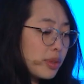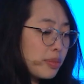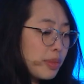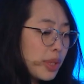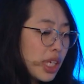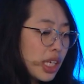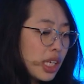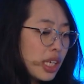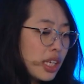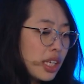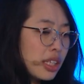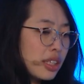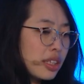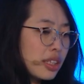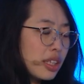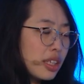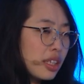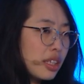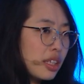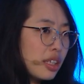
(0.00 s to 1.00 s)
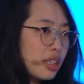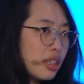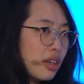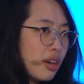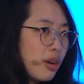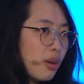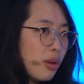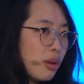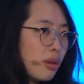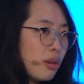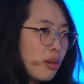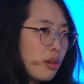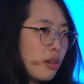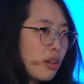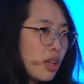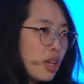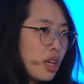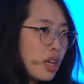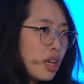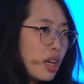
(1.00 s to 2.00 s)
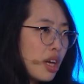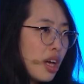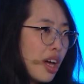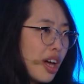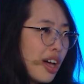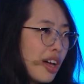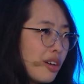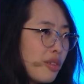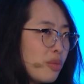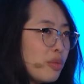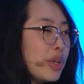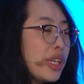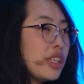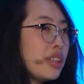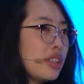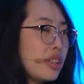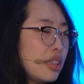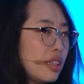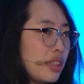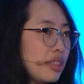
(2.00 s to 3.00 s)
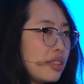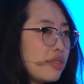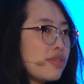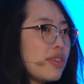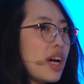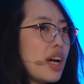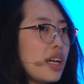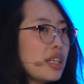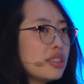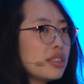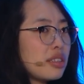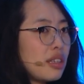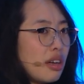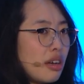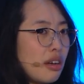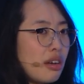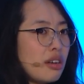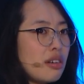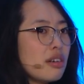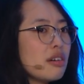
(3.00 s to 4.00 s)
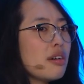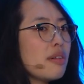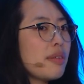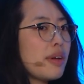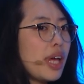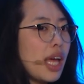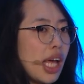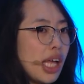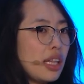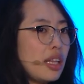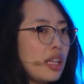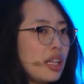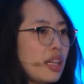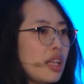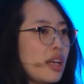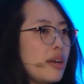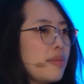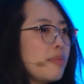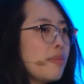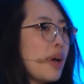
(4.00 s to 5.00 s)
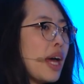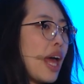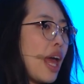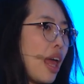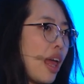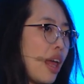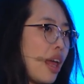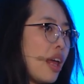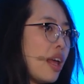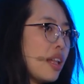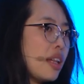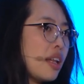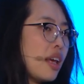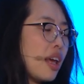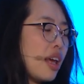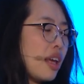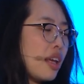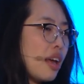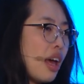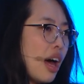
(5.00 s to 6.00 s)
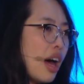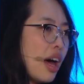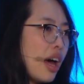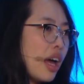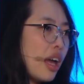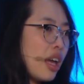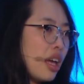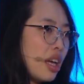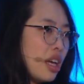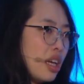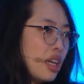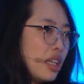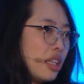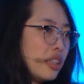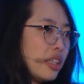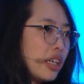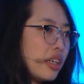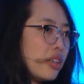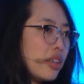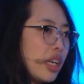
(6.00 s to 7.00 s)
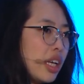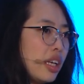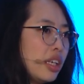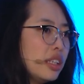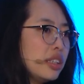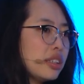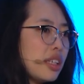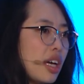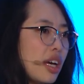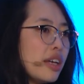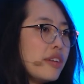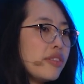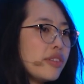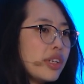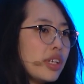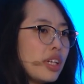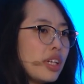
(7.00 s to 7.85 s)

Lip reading: me, the whole with this rise of LLM and AI, there is, I feel